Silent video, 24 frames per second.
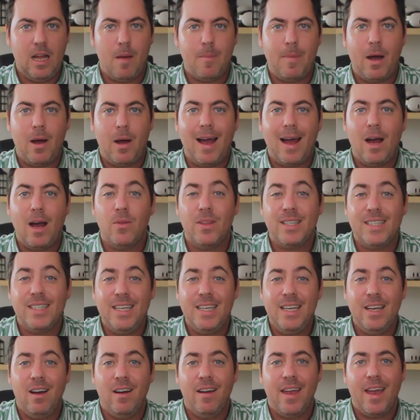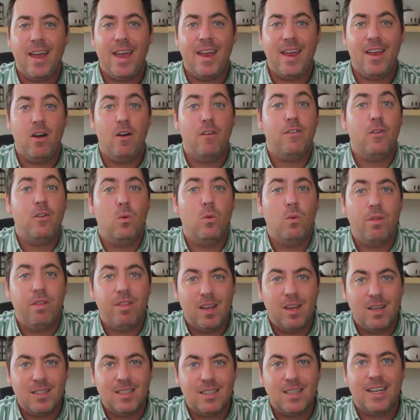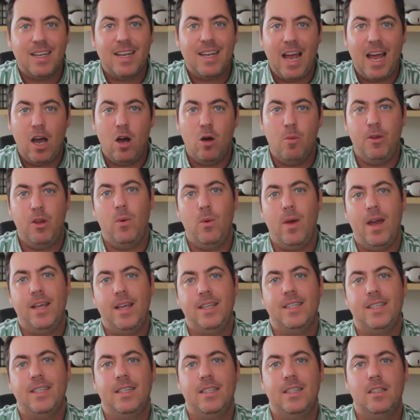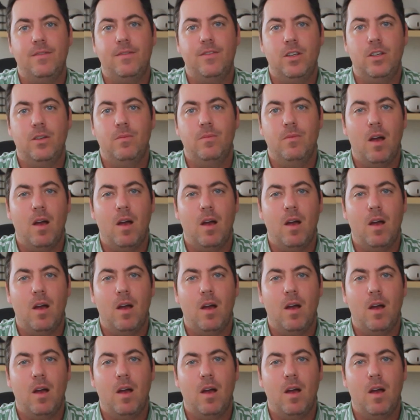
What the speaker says: about how the CIA of all things can help you ace an interview.